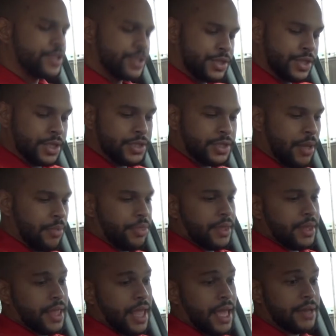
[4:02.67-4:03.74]
Just
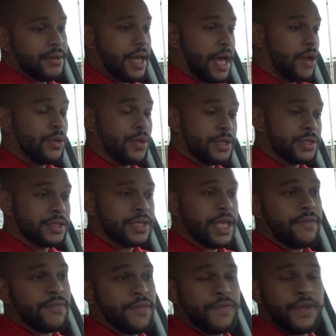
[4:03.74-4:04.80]
something that not only is a
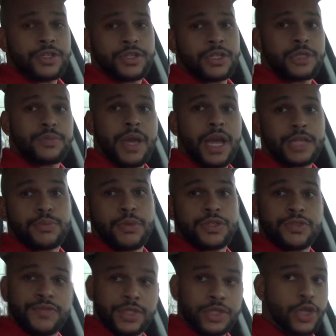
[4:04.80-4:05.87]
safety feature, and let's be honest,
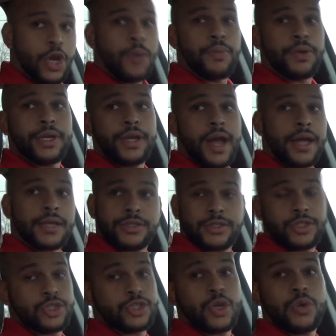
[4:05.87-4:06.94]
most of us don't put it on
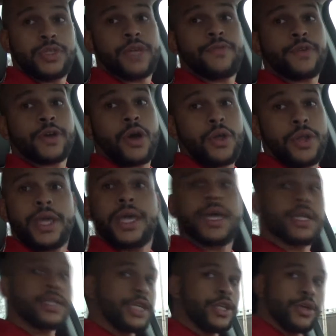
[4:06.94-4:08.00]
because it's so difficult
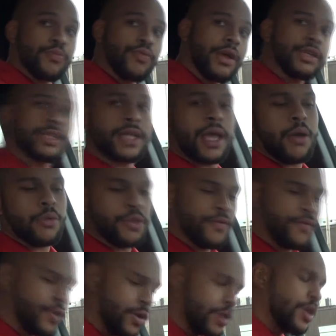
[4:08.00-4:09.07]
to either press it down with your
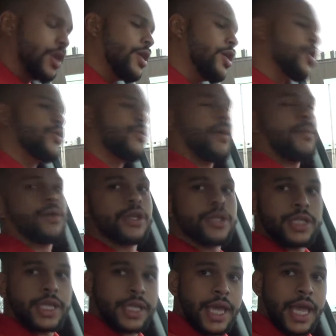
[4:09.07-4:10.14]
foot, to remember to
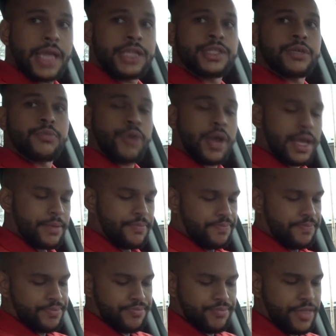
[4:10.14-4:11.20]
engage the brake.
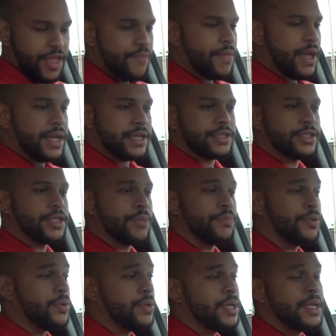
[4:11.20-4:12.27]
They've made it
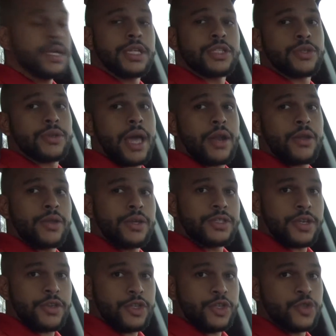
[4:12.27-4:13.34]
simple, so not only
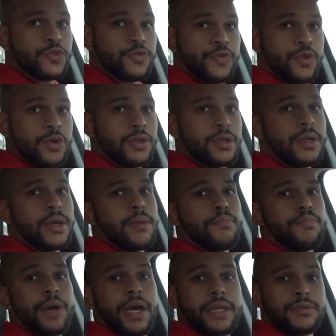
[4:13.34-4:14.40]
is it useful,
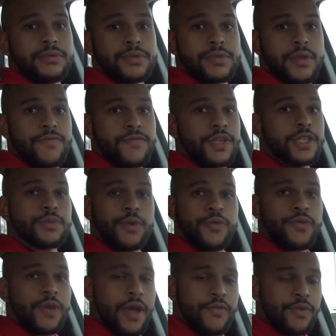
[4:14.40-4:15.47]
but feasible
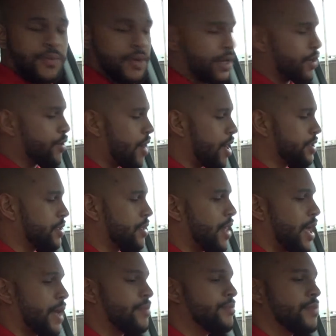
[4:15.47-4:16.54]
for everybody across the
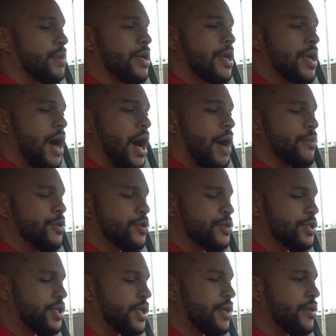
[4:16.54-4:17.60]
line. You'll
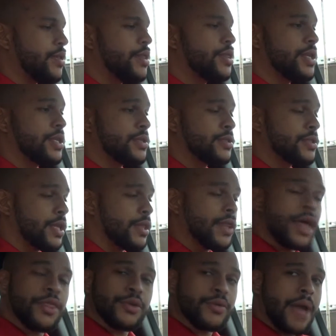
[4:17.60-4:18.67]
see this is a
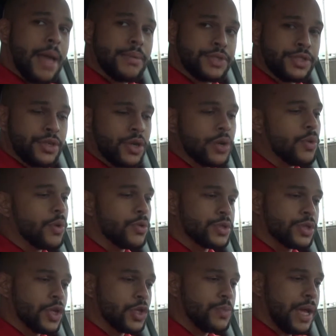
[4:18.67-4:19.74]
leather wrapped steering wheel,
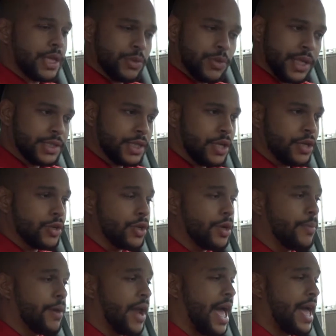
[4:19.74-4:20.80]
which goes back to what I said earlier
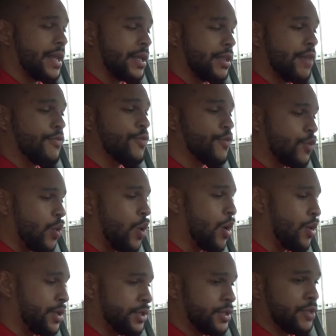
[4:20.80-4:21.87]
about adding a level of
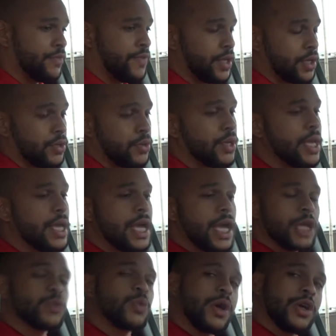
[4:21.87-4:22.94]
quality to the vehicle.
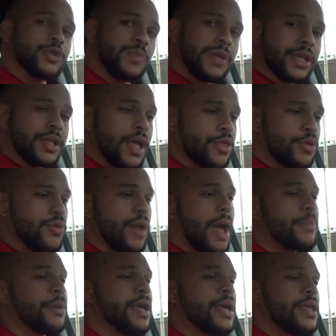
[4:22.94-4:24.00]
As well as being leather
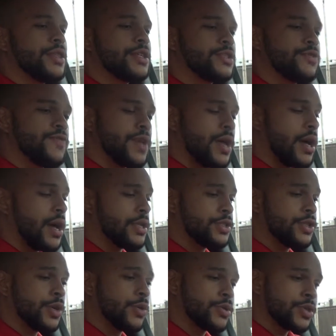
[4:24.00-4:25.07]
wrapped, this
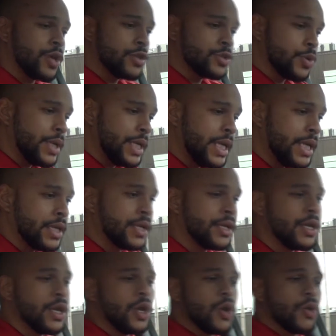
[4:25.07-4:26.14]
steering wheel is also heated
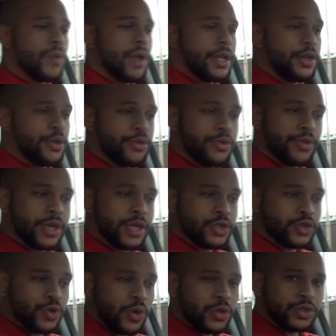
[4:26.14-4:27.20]
right here through the
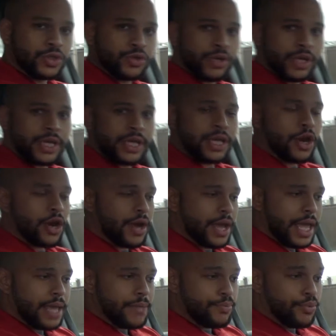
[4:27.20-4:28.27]
control screen in our
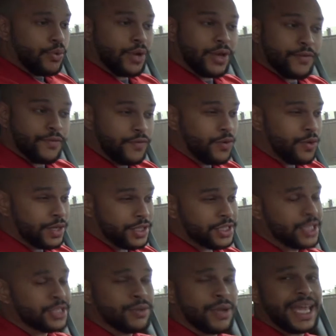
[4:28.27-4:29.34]
8.4 inch,
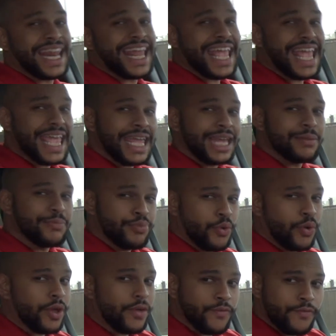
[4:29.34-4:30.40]
that's right,
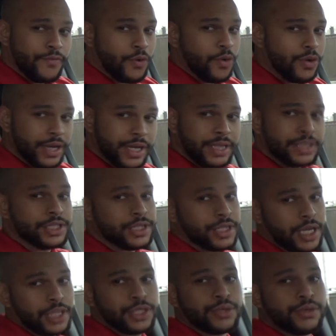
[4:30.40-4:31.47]
8.4 inch
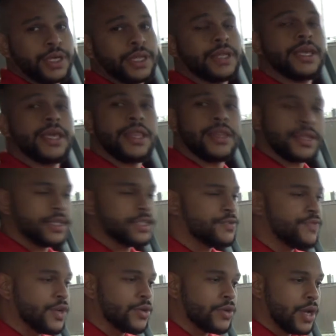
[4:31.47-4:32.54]
touchscreen that this
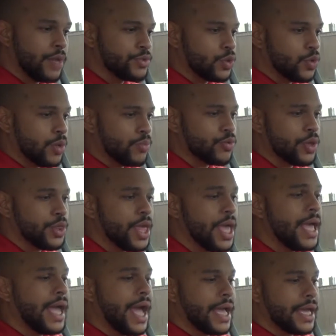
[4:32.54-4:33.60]
vehicle comes equipped with.
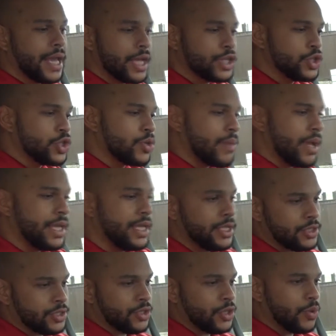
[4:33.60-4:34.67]
I can actually turn my
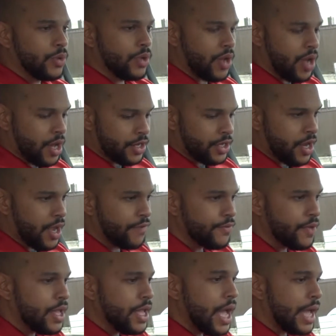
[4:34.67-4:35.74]
heated steering wheel on and off.
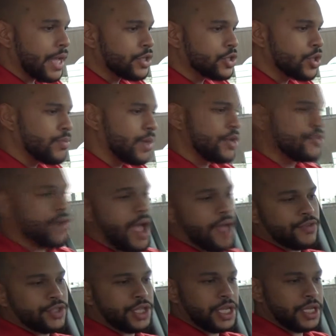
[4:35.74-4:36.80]
I can turn my
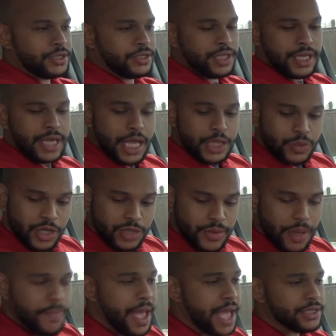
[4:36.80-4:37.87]
driver's heated seat as well as
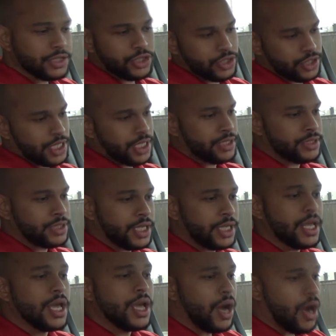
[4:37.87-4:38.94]
my passenger's heated seat
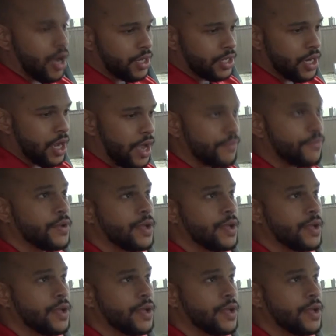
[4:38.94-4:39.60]
on and off.